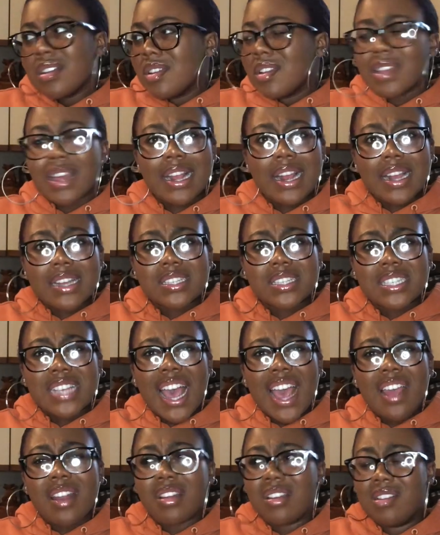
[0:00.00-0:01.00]
like I
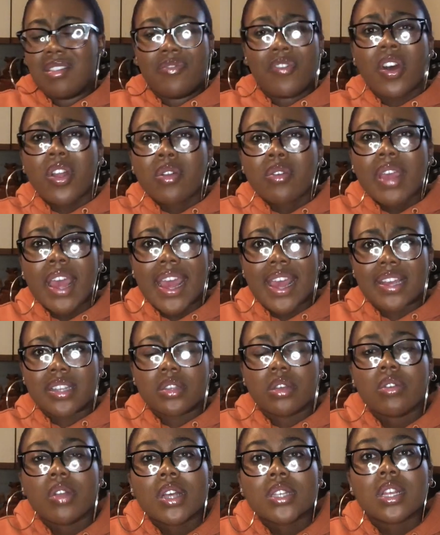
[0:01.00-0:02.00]
said, funnel cakes.
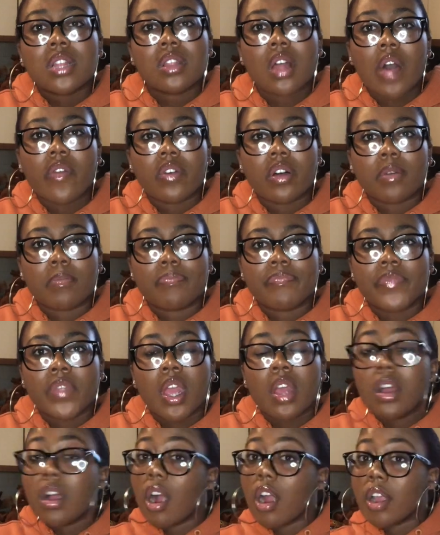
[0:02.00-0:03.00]
Who doesn't love them?
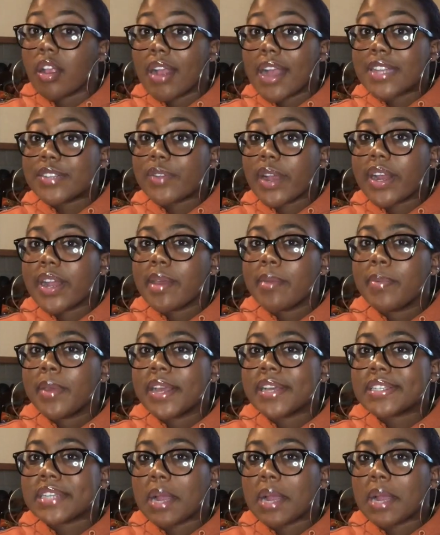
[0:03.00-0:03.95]
Are you guys ready? Because